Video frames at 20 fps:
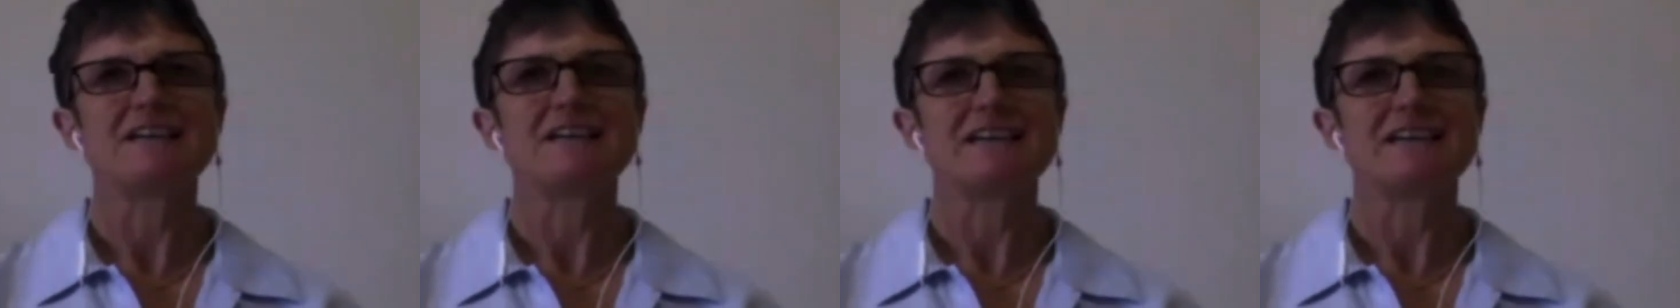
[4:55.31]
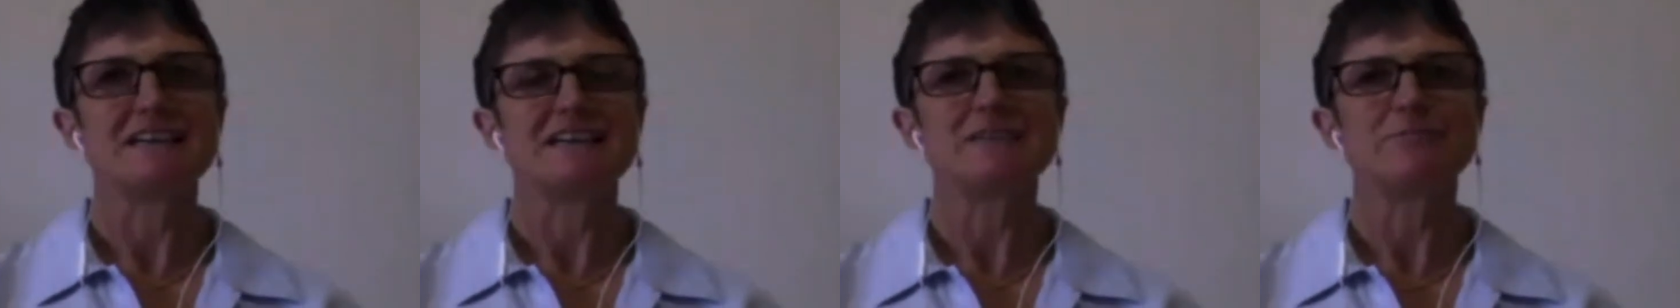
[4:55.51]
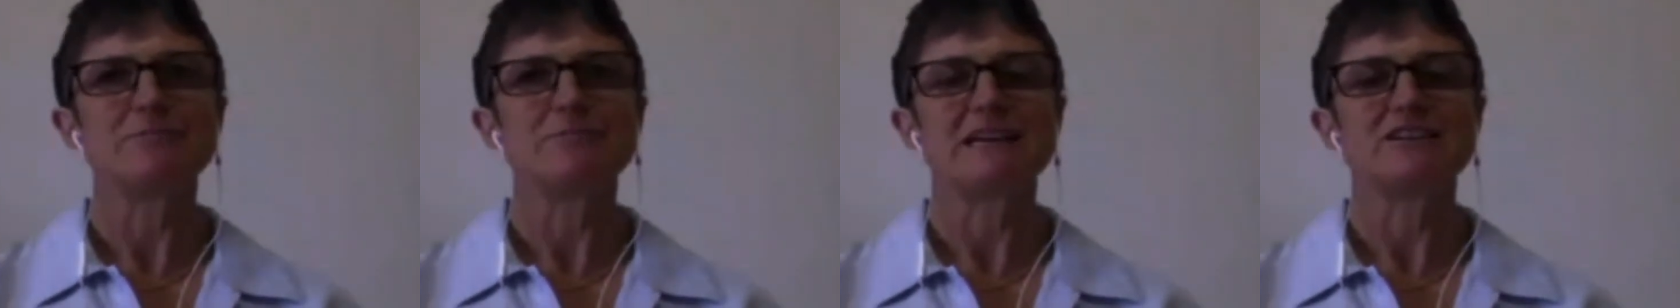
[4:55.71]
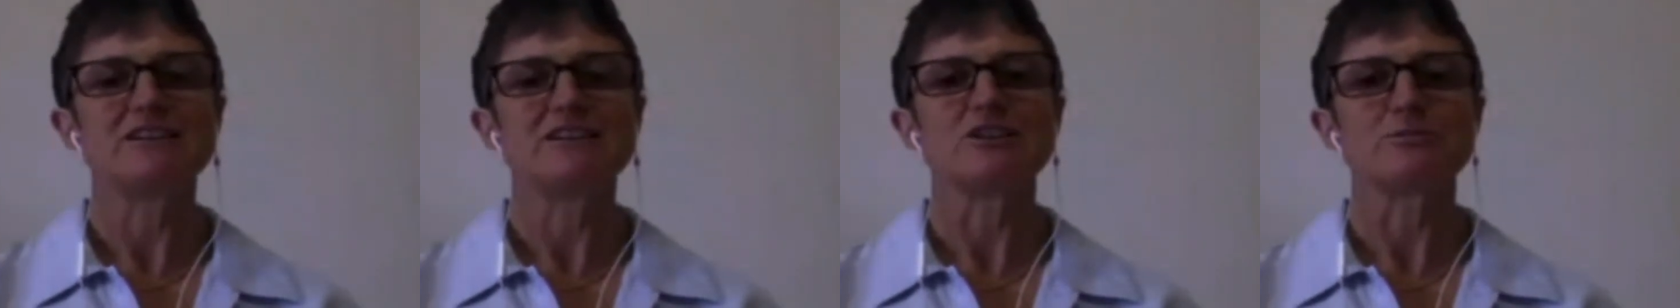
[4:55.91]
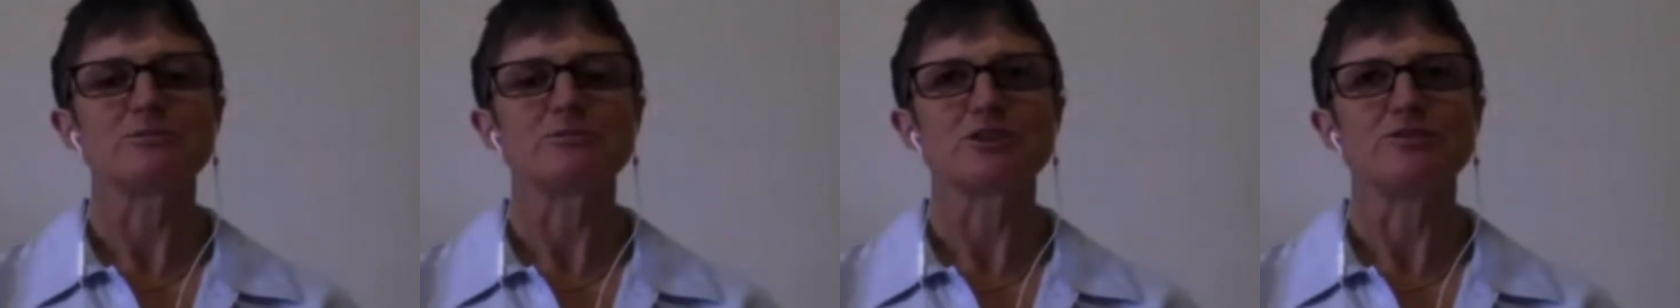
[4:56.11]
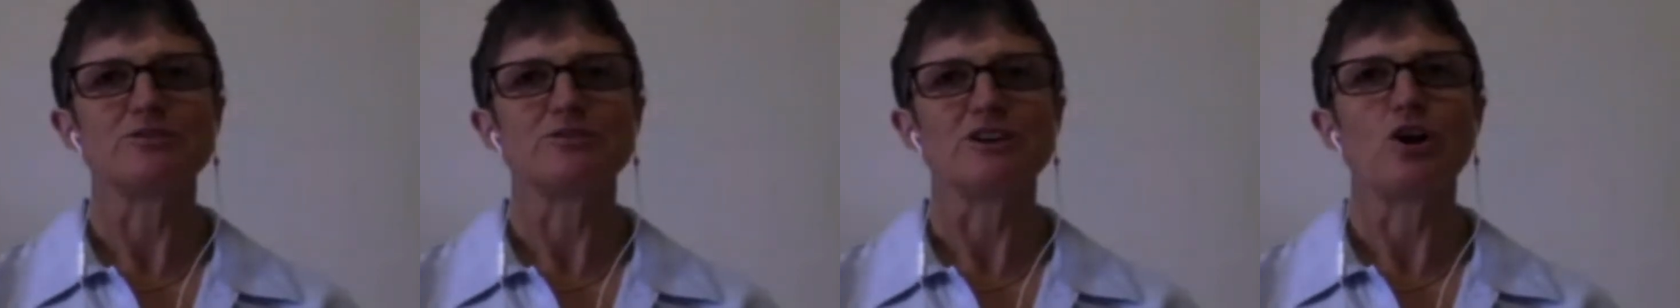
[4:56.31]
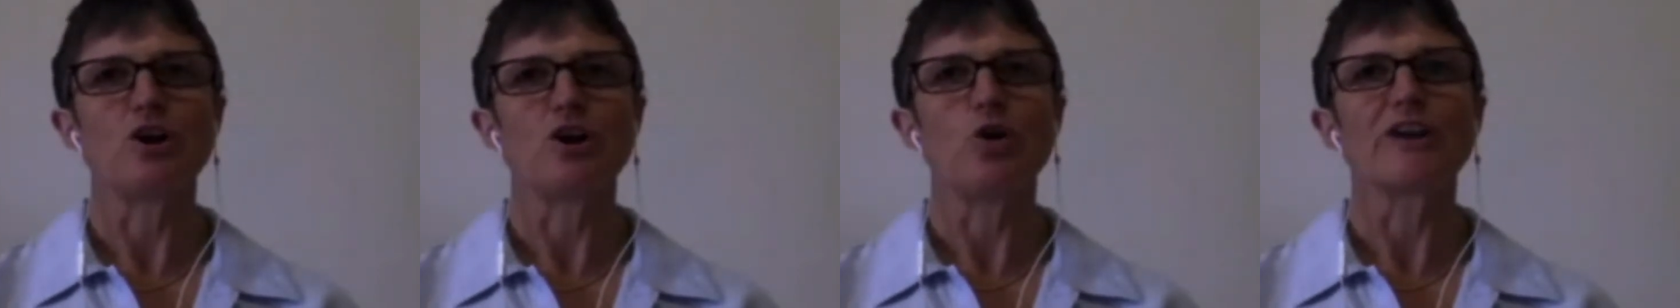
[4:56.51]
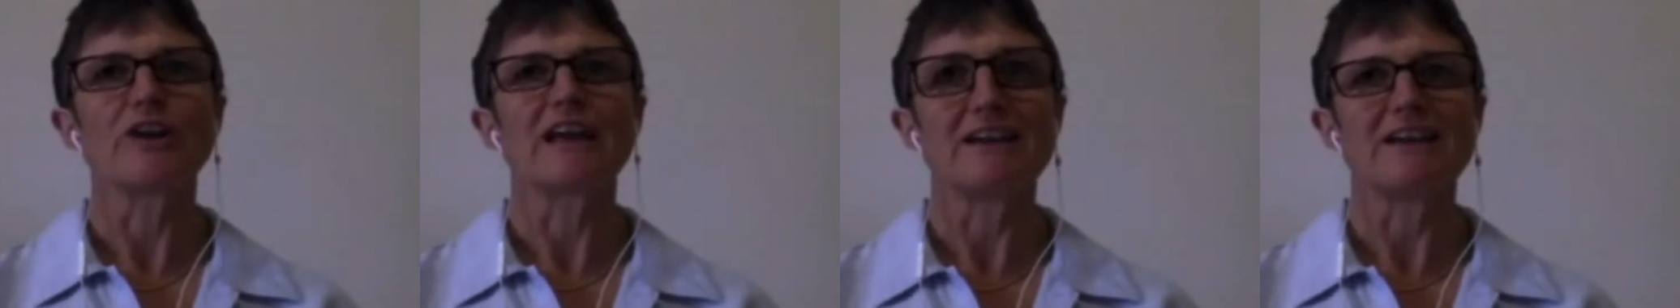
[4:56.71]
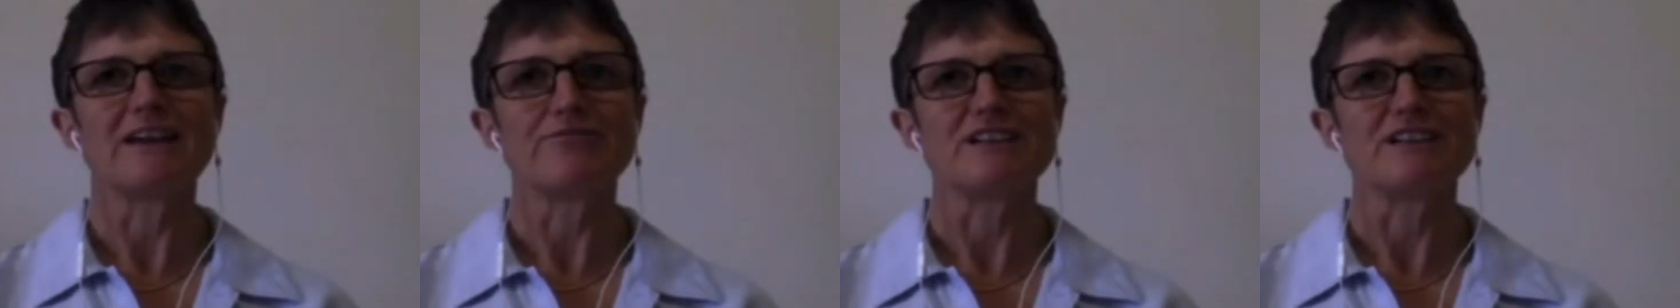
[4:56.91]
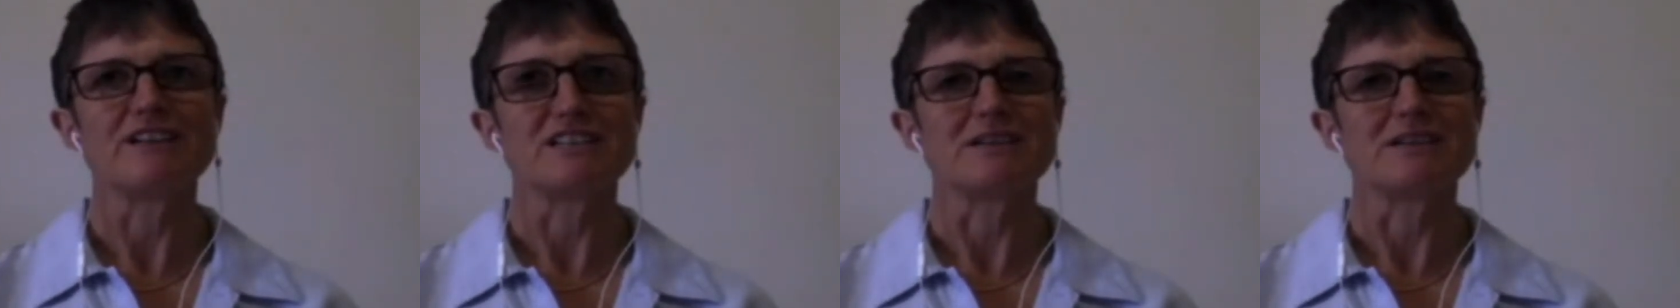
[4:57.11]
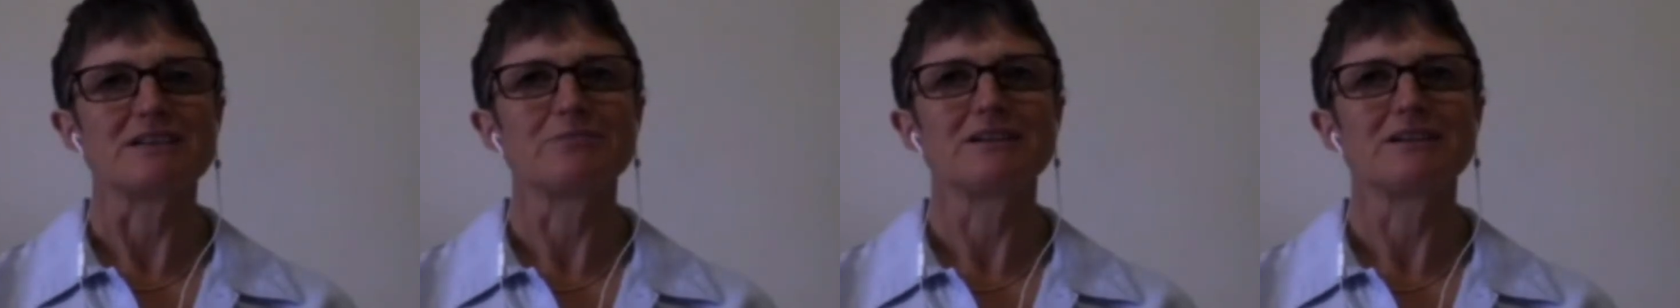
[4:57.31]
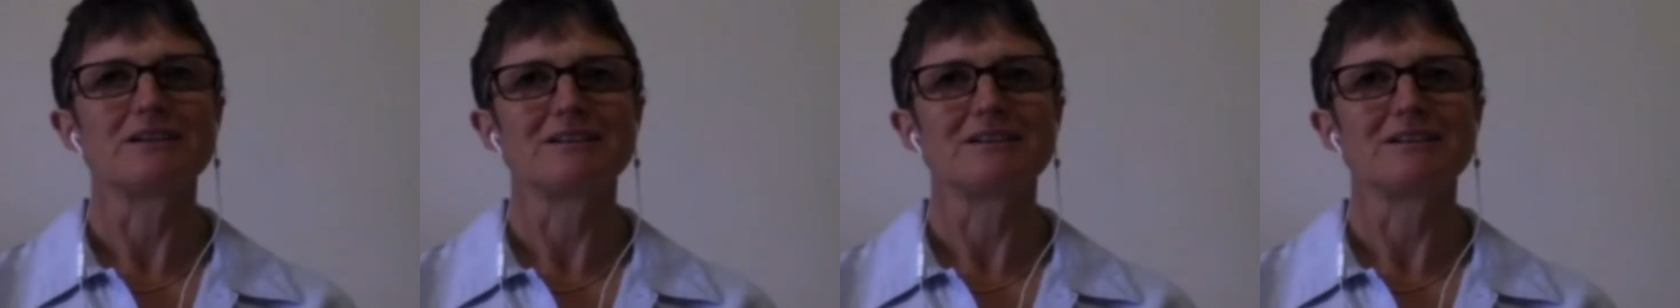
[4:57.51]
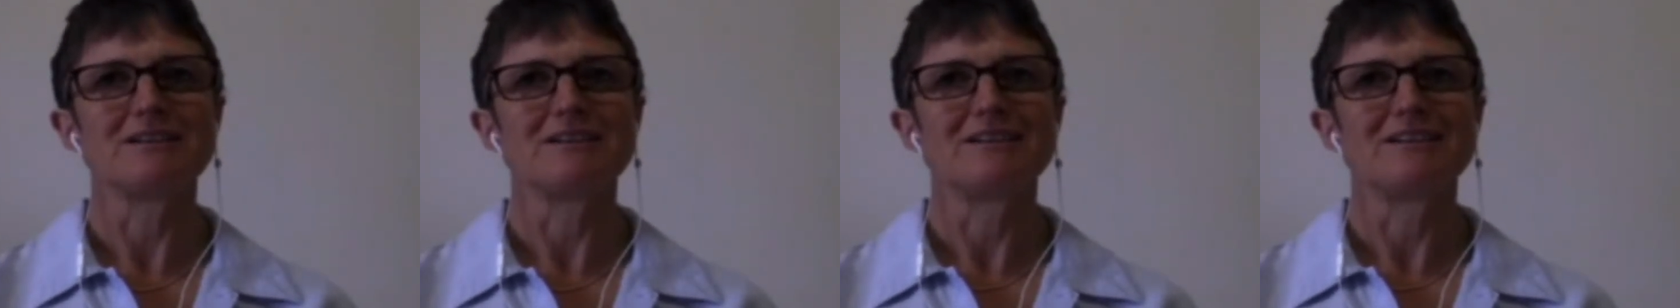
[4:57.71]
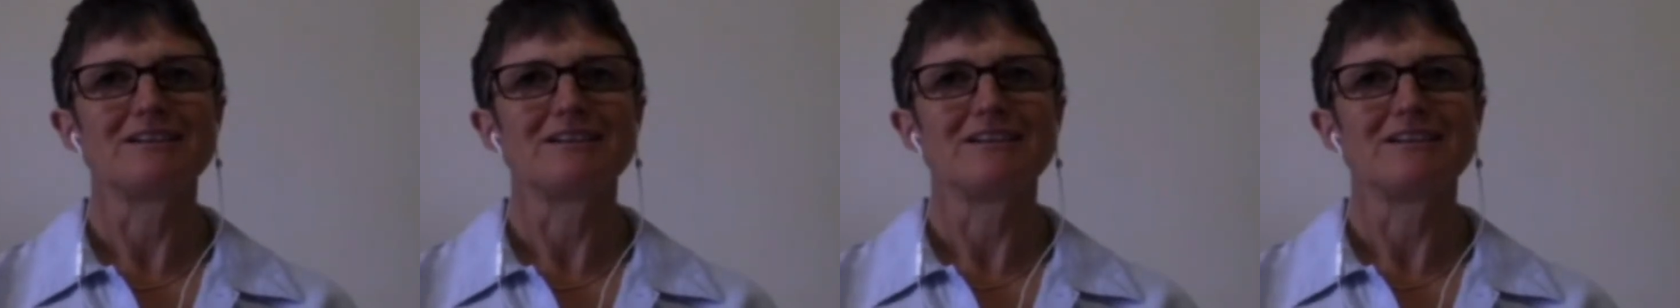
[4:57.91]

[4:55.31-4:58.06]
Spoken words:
an independent observer on every ship